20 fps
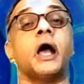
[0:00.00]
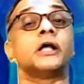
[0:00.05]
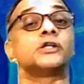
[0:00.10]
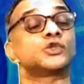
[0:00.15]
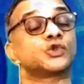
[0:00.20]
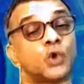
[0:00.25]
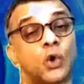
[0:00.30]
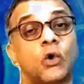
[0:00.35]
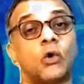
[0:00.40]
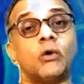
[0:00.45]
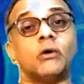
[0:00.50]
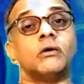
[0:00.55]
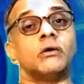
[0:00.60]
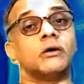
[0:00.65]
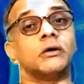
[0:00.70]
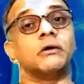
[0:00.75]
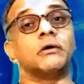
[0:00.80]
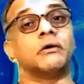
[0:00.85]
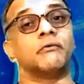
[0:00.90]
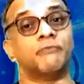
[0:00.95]

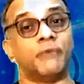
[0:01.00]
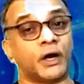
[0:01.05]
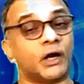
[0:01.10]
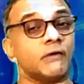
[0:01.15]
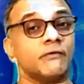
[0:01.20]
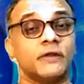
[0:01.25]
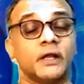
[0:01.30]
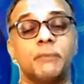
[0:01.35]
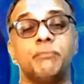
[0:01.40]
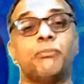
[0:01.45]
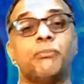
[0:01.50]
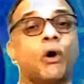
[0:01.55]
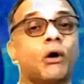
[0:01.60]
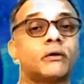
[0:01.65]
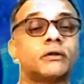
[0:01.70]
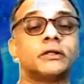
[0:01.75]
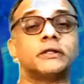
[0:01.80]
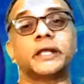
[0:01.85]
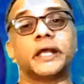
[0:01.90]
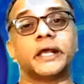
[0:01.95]
So one of the
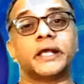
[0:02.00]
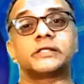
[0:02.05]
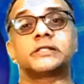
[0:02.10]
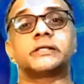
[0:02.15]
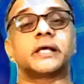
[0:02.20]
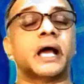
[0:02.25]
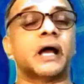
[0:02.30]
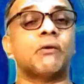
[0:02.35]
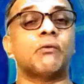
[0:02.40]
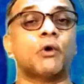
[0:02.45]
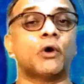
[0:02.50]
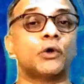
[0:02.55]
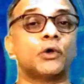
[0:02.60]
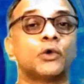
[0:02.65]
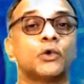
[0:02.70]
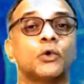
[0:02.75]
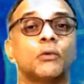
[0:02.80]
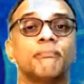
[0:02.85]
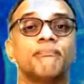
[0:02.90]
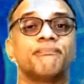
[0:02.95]
important things I
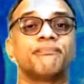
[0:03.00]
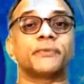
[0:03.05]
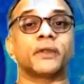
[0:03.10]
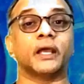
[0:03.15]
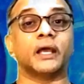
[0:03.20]
want to